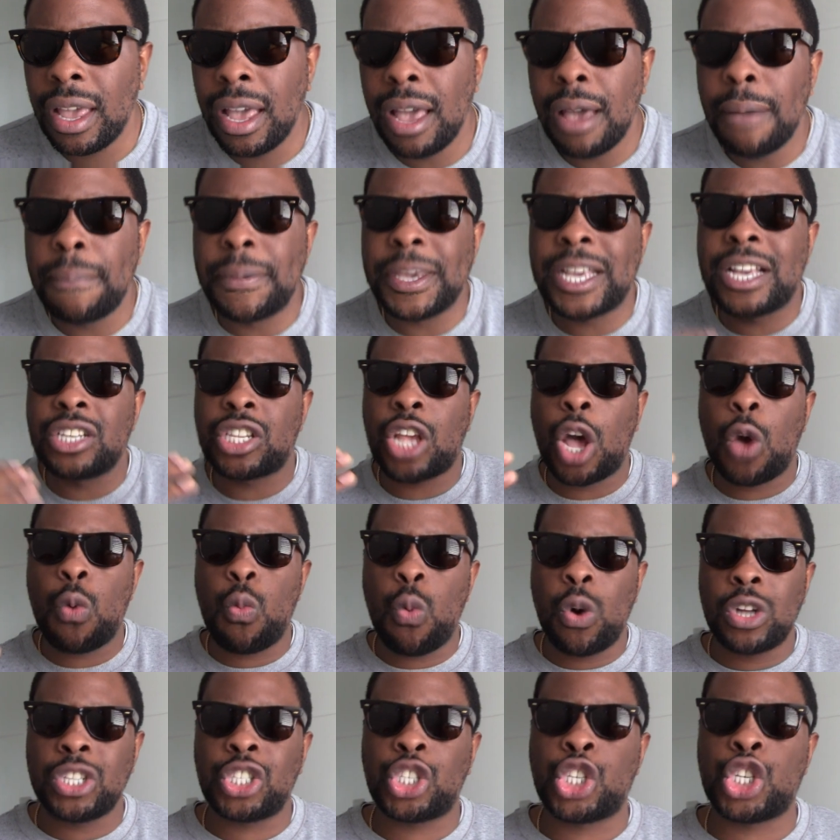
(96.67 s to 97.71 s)
Because I
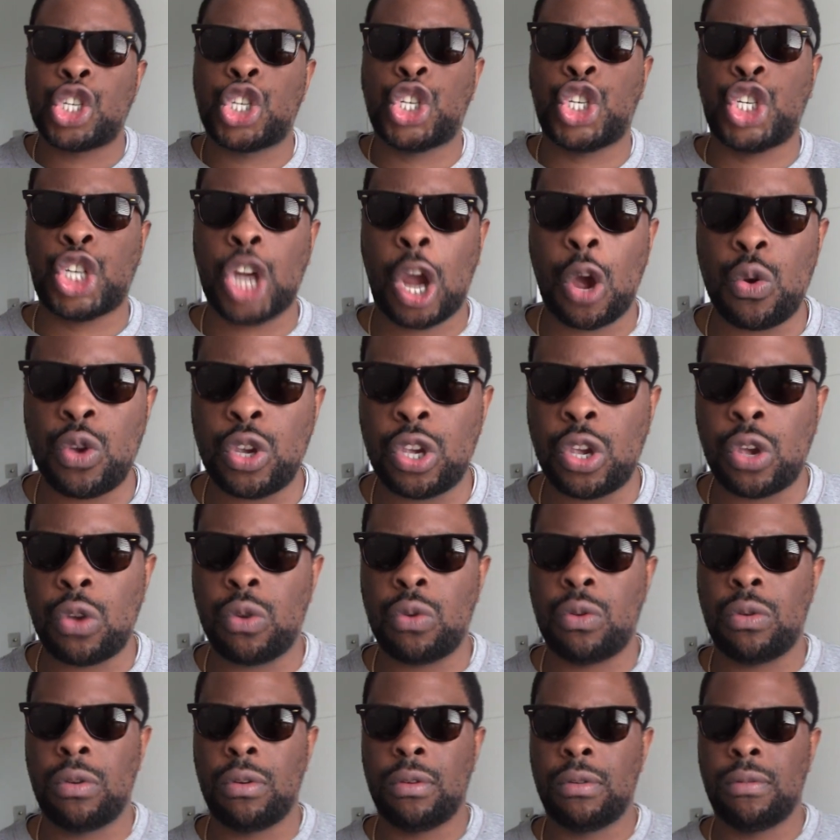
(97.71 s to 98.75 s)
want to show you
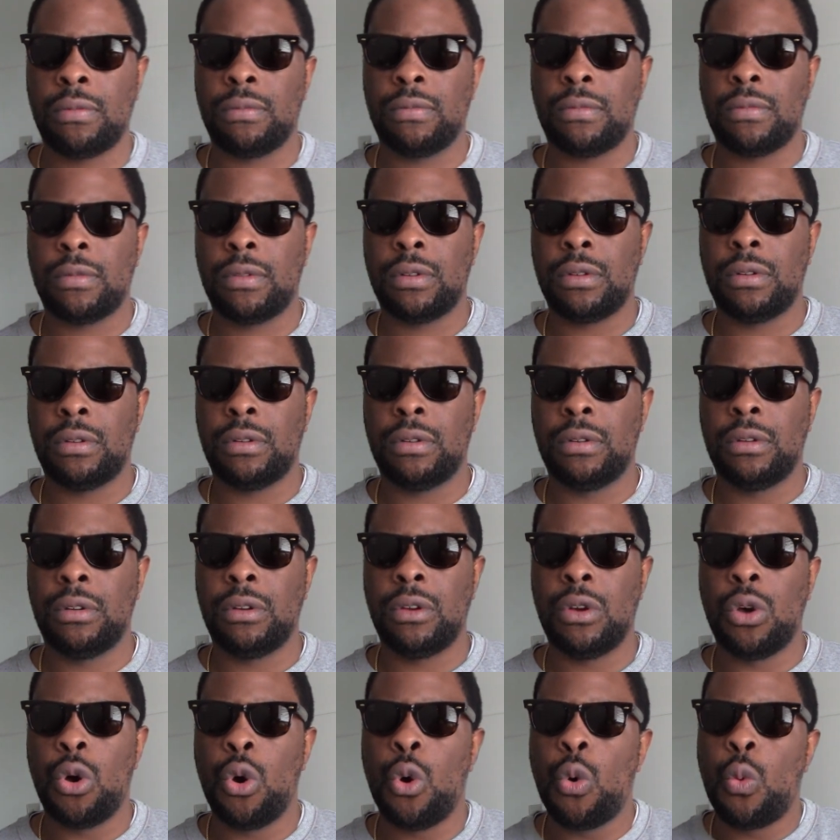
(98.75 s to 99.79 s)

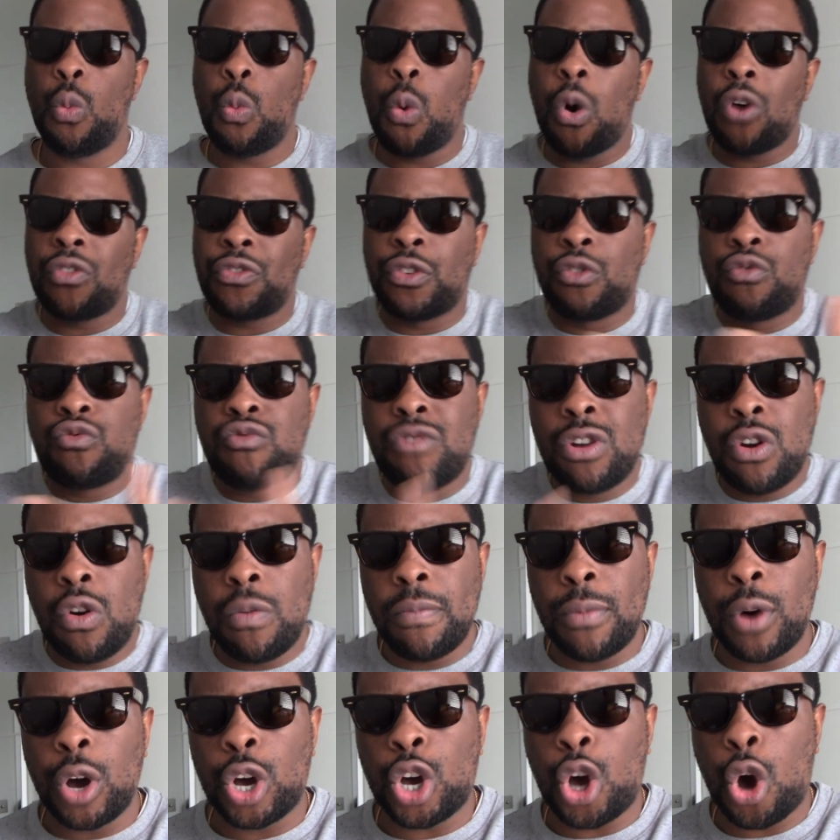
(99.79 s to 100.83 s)
what the real
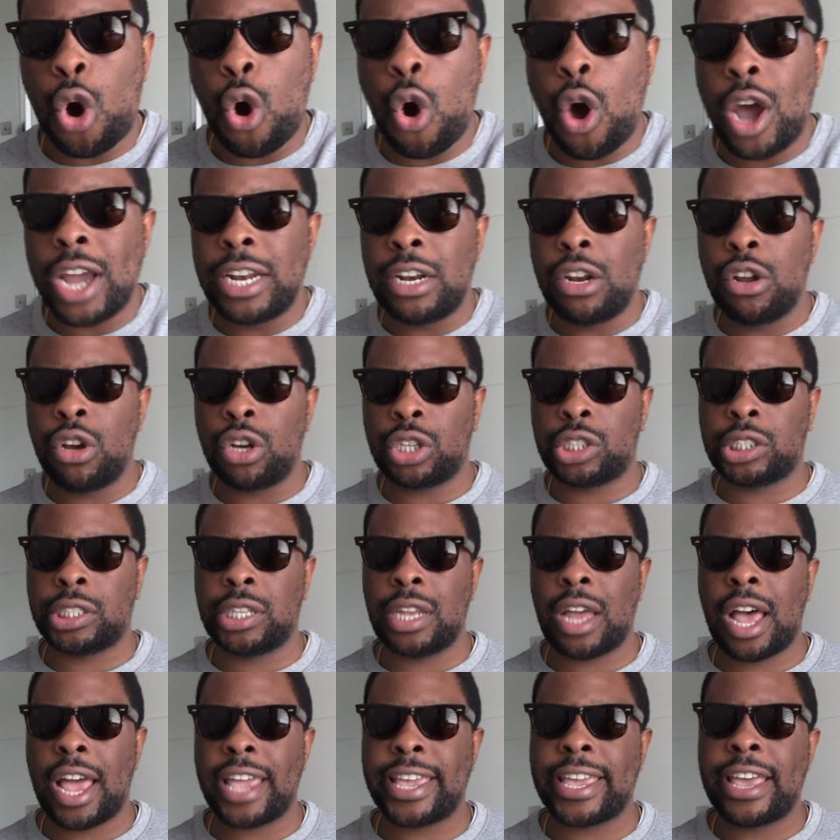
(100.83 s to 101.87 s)
McCoy looks
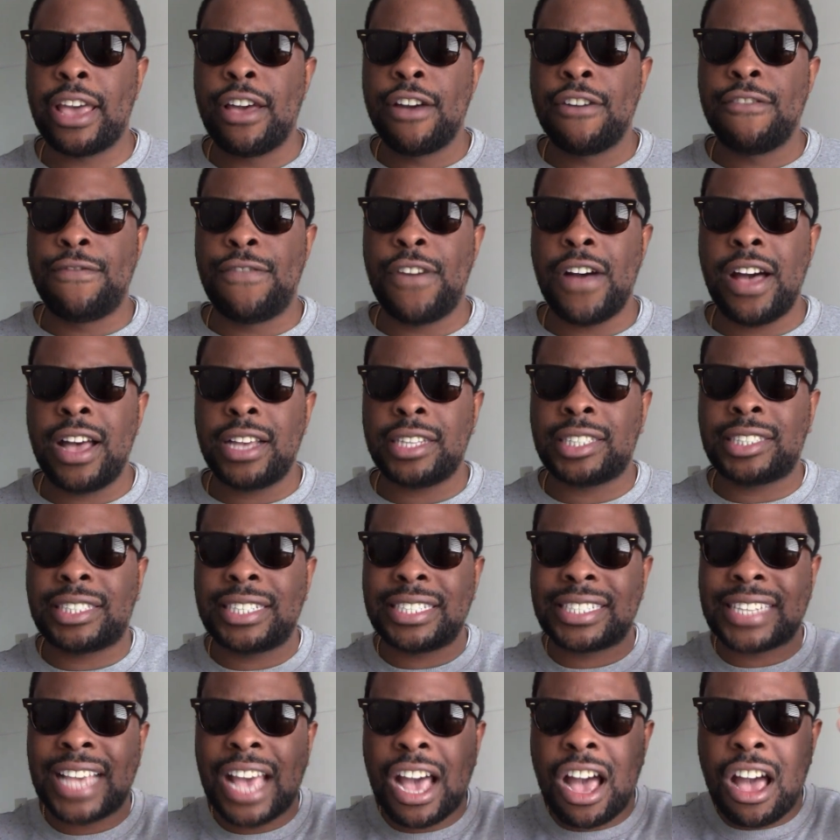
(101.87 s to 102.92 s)
like
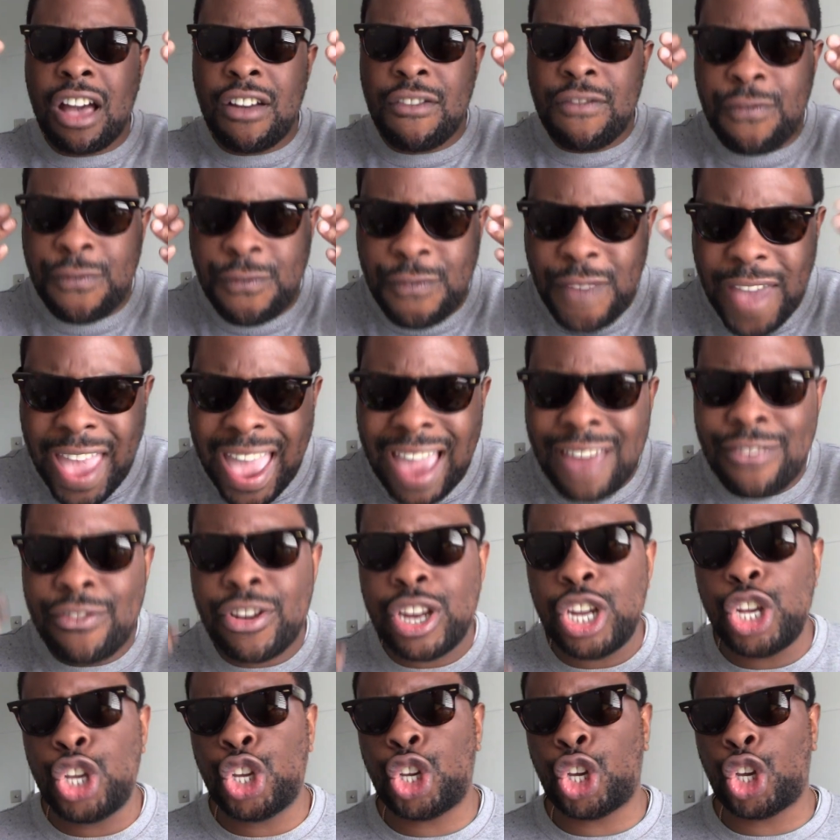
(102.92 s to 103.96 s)
versus a
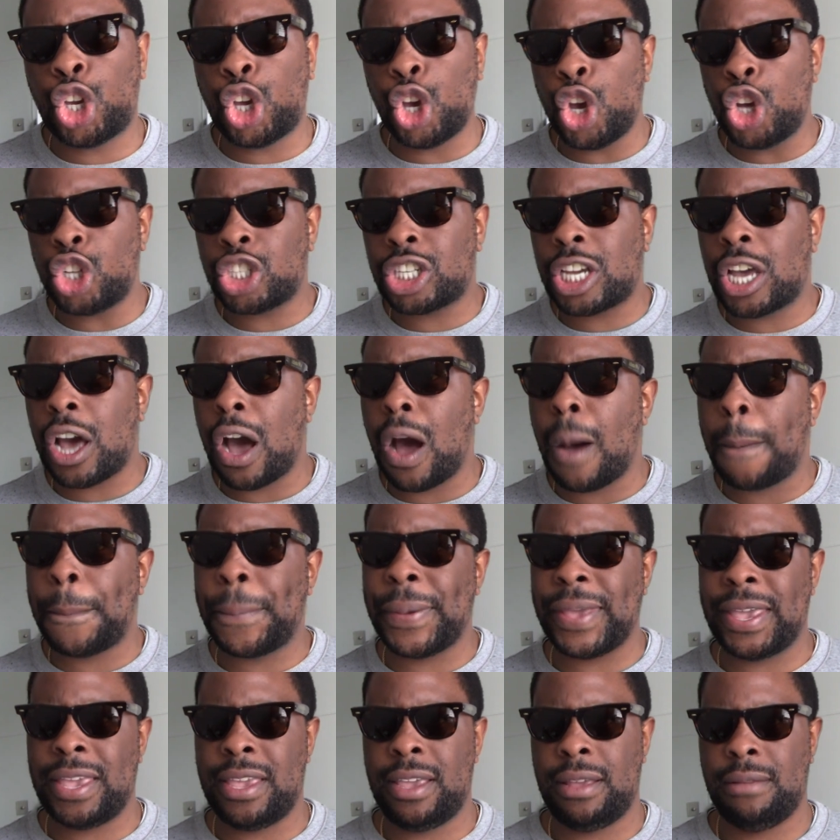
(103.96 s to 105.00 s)
very good
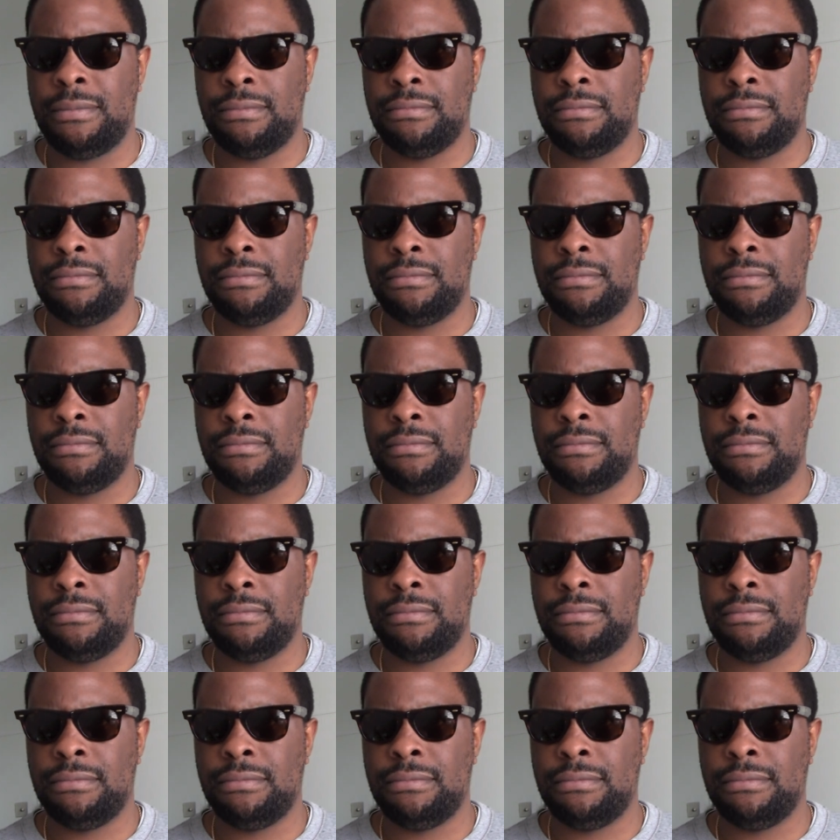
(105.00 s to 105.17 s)
copy.